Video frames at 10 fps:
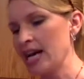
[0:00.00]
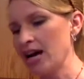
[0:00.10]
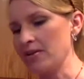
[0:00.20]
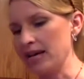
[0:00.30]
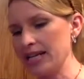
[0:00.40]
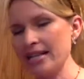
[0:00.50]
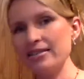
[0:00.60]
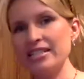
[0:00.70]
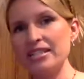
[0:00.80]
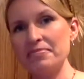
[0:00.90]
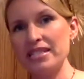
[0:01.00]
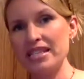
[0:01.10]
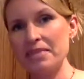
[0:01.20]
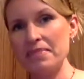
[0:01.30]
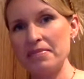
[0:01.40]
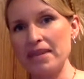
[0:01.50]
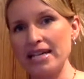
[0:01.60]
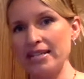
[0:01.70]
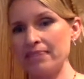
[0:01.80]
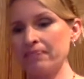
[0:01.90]
Oh, another tip to keep in
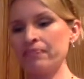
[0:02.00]
mind,